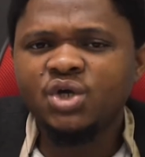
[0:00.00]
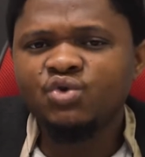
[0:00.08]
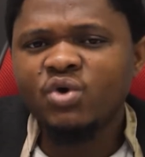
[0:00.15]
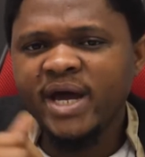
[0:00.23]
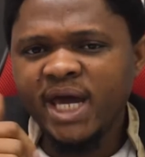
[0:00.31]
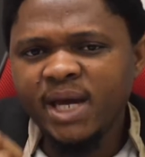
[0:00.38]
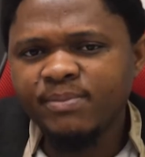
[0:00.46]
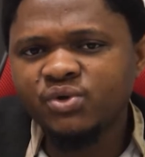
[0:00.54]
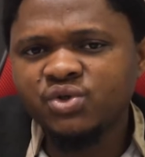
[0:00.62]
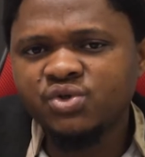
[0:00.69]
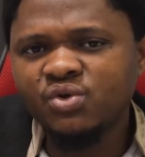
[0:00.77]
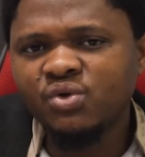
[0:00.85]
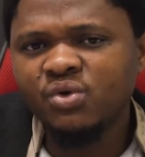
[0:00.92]
You are able
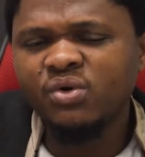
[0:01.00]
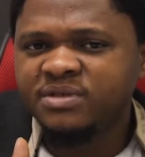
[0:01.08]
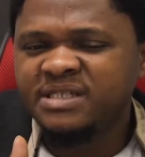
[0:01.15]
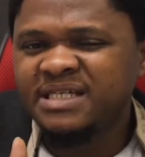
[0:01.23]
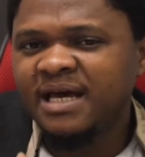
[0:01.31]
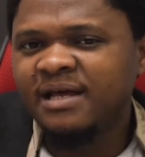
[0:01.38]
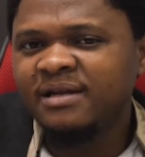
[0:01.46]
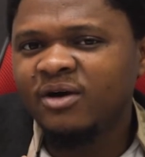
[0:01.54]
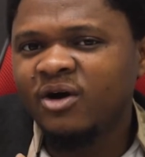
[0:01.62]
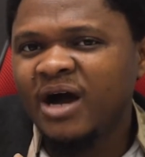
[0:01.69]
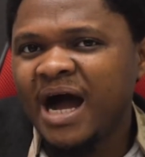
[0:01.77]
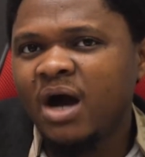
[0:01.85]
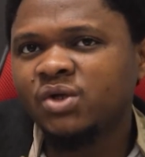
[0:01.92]
to sell
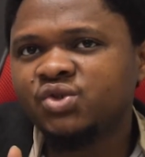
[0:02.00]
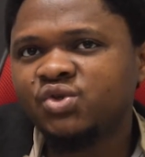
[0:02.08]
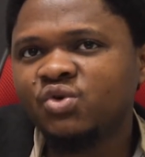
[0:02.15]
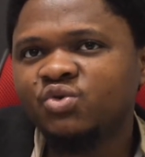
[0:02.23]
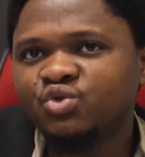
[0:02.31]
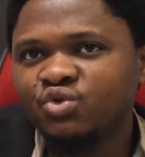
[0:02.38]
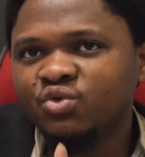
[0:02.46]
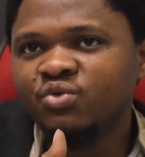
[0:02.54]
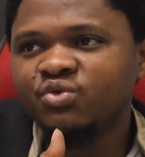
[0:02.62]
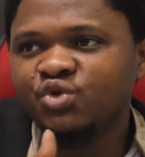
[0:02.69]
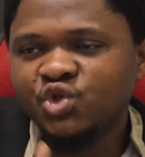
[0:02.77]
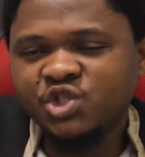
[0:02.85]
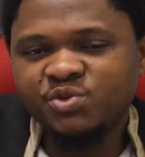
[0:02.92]
how to
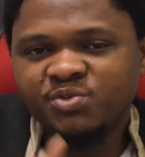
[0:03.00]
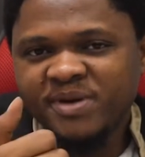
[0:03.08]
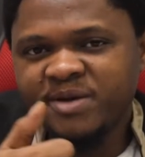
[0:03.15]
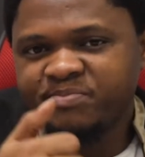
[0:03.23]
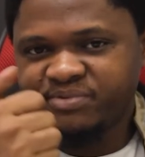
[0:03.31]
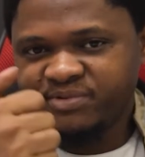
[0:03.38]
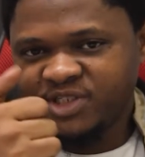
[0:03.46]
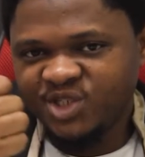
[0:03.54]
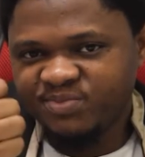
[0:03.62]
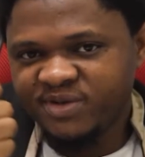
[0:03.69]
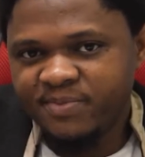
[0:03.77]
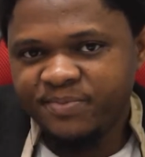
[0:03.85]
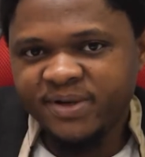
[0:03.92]
use
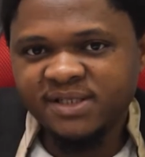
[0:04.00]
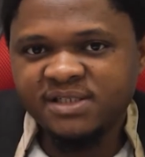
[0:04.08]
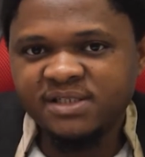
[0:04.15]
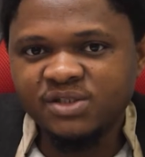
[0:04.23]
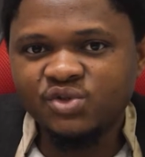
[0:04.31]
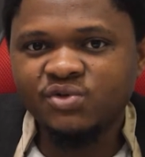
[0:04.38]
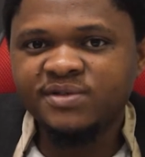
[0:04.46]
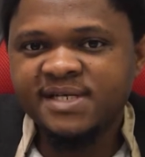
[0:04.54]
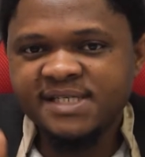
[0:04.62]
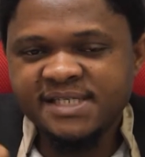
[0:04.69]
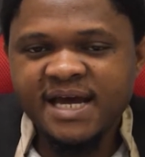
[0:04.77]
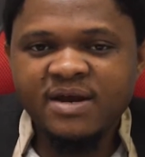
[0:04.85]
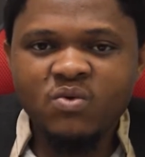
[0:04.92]
spray painting to
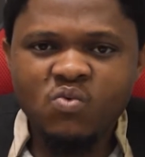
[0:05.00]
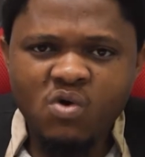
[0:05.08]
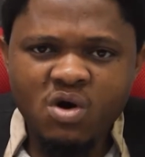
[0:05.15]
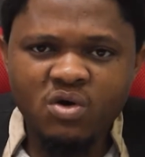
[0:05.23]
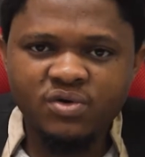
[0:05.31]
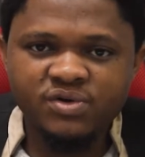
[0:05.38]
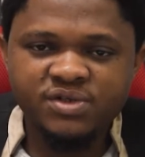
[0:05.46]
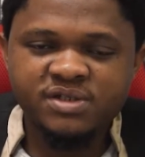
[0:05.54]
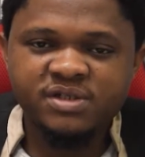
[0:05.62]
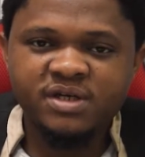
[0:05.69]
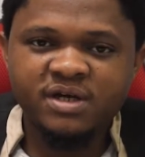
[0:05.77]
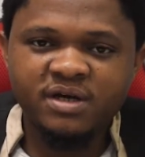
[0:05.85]
design walls,